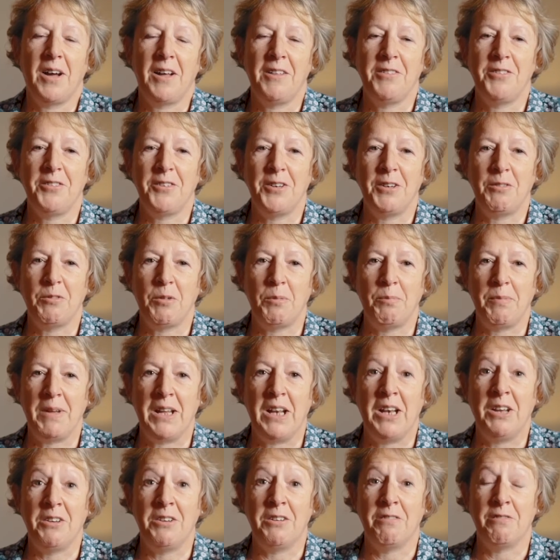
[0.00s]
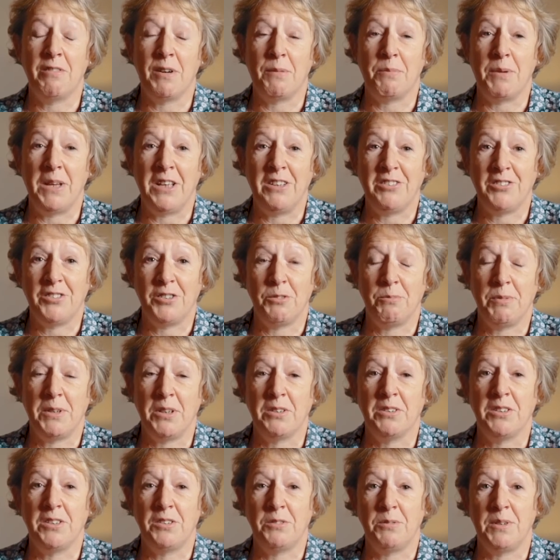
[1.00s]
I thought it would be a load of rubbish, to
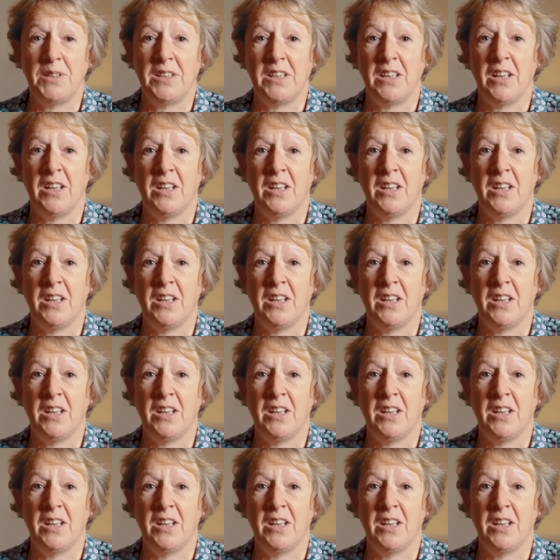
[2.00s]
be honest with